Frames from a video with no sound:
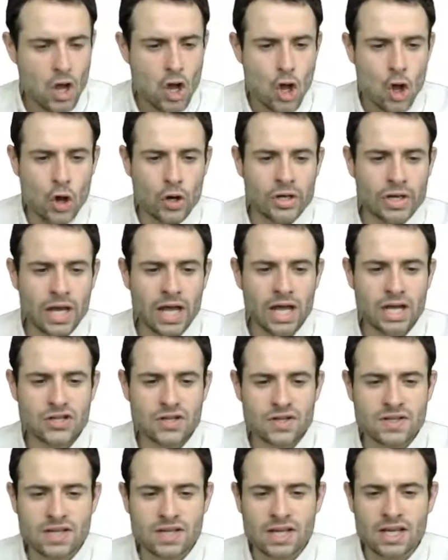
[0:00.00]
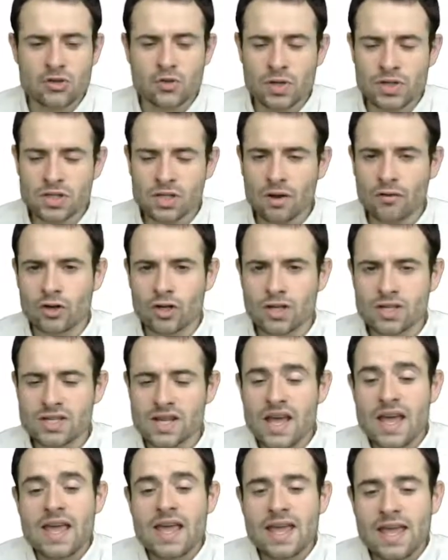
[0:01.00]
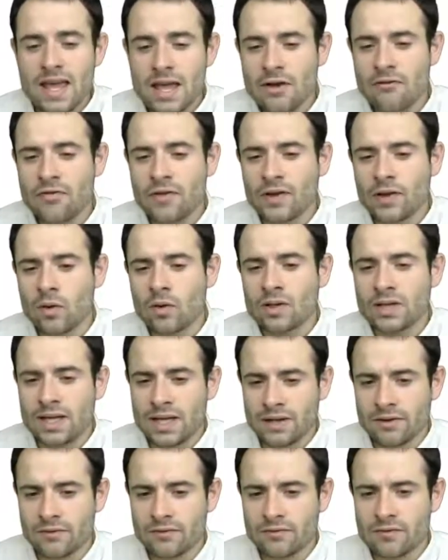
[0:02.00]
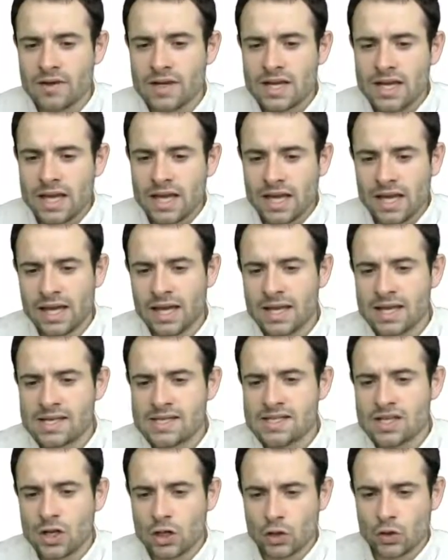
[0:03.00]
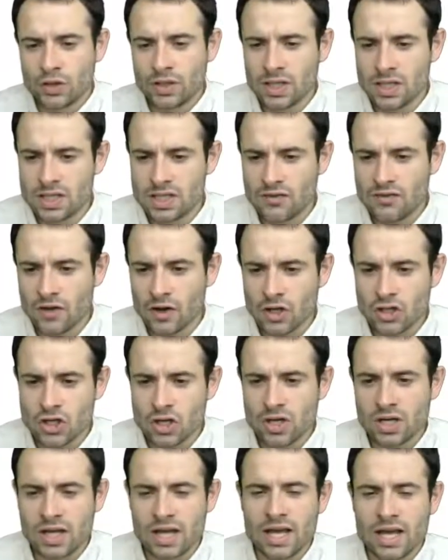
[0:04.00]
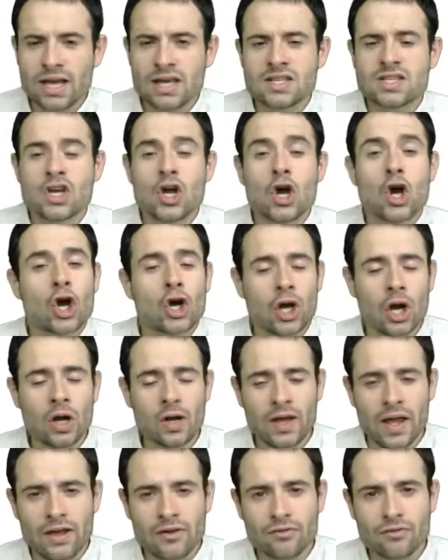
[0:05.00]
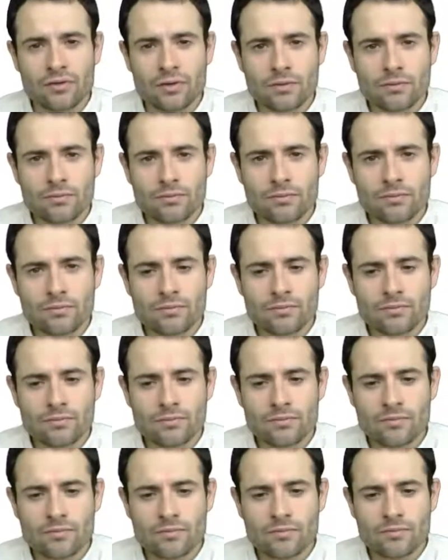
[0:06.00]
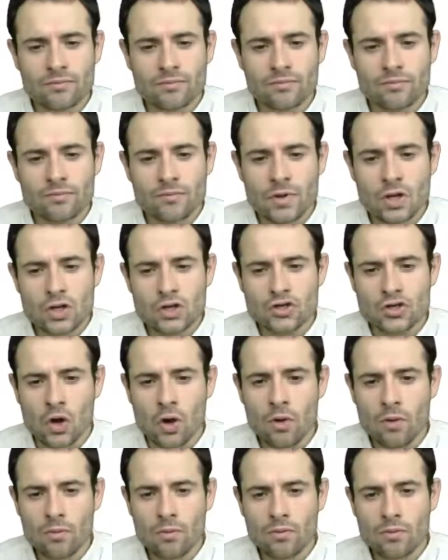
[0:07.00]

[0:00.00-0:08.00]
An agent is risk averse if and only if his utility function is concave. So,